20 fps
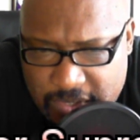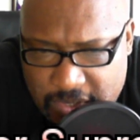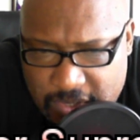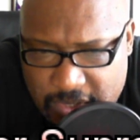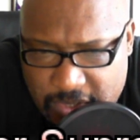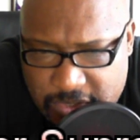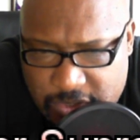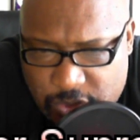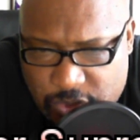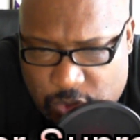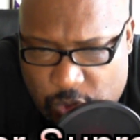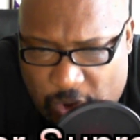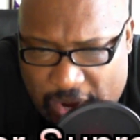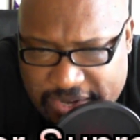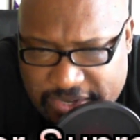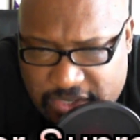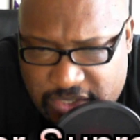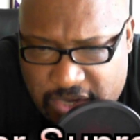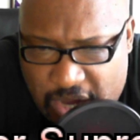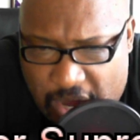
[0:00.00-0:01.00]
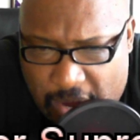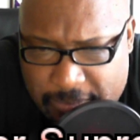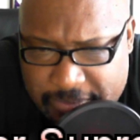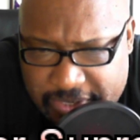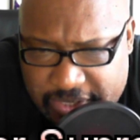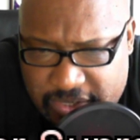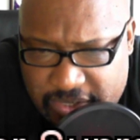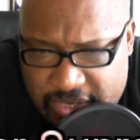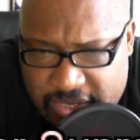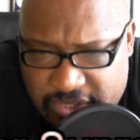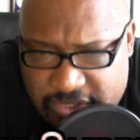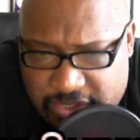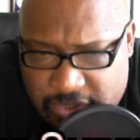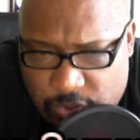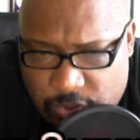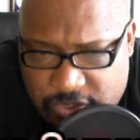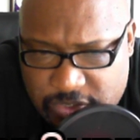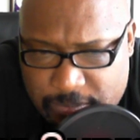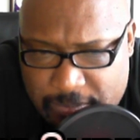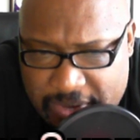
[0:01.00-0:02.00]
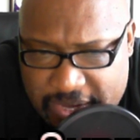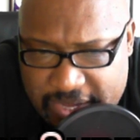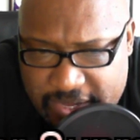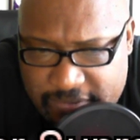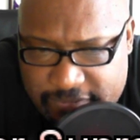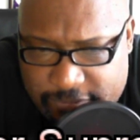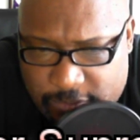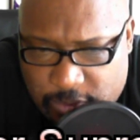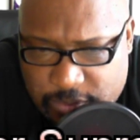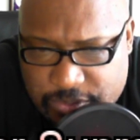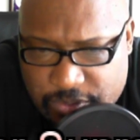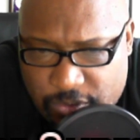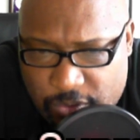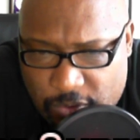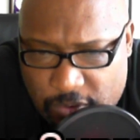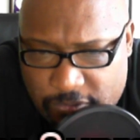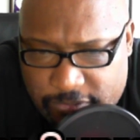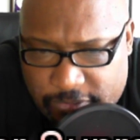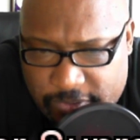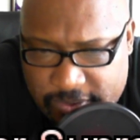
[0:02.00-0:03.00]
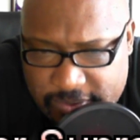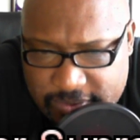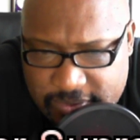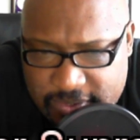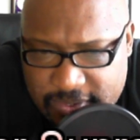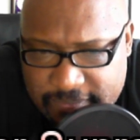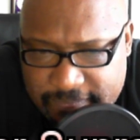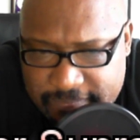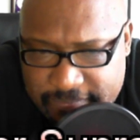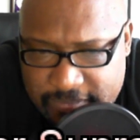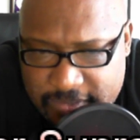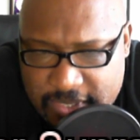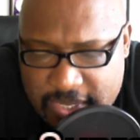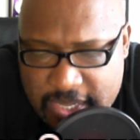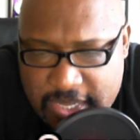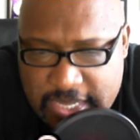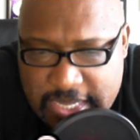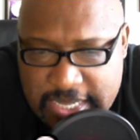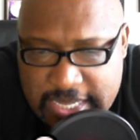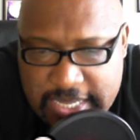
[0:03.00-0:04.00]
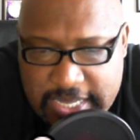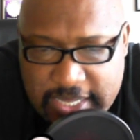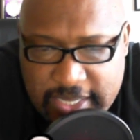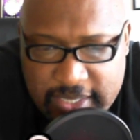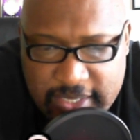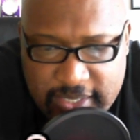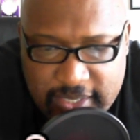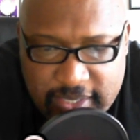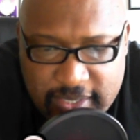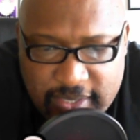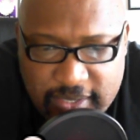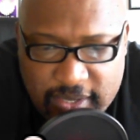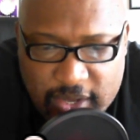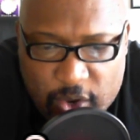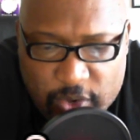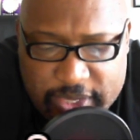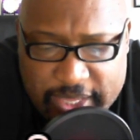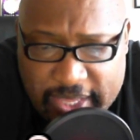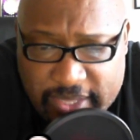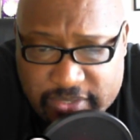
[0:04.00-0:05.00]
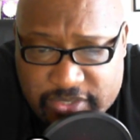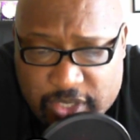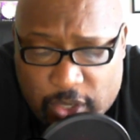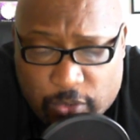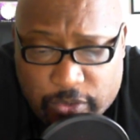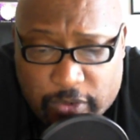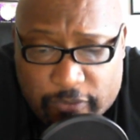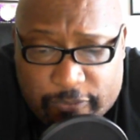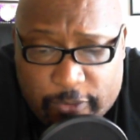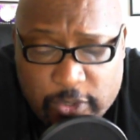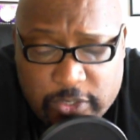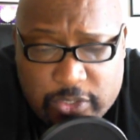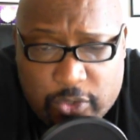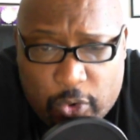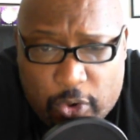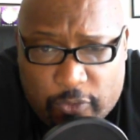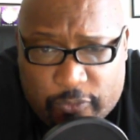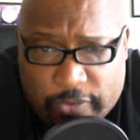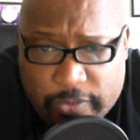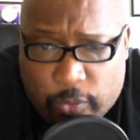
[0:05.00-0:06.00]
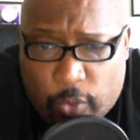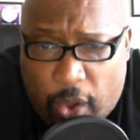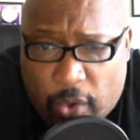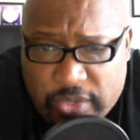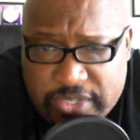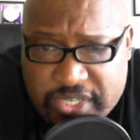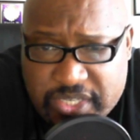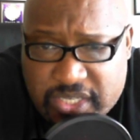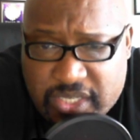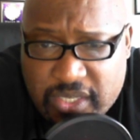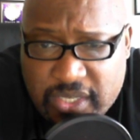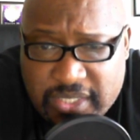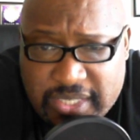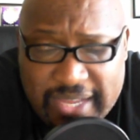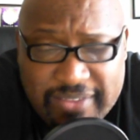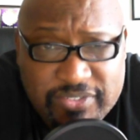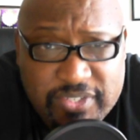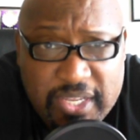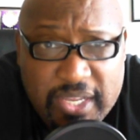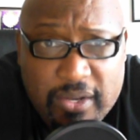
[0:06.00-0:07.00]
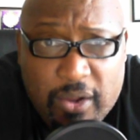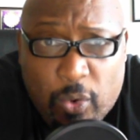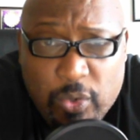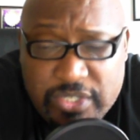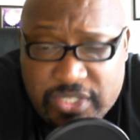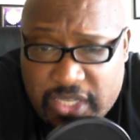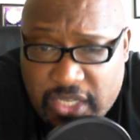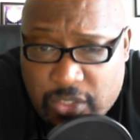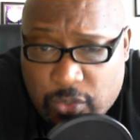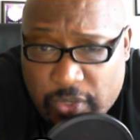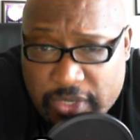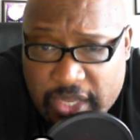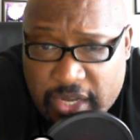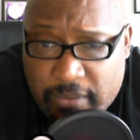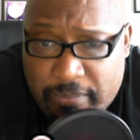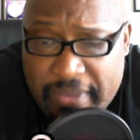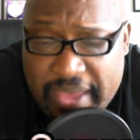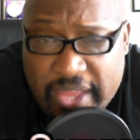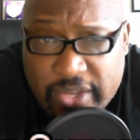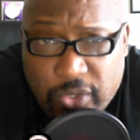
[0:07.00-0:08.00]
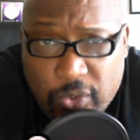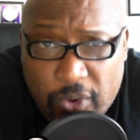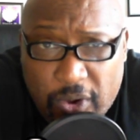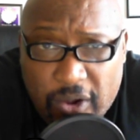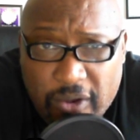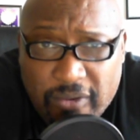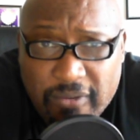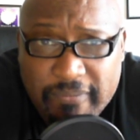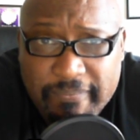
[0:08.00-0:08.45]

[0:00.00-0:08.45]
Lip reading: She was quite dominant, and she was my first girlfriend. Okay, so your first girlfriend will always, as I've said, always teach what kind of man you are.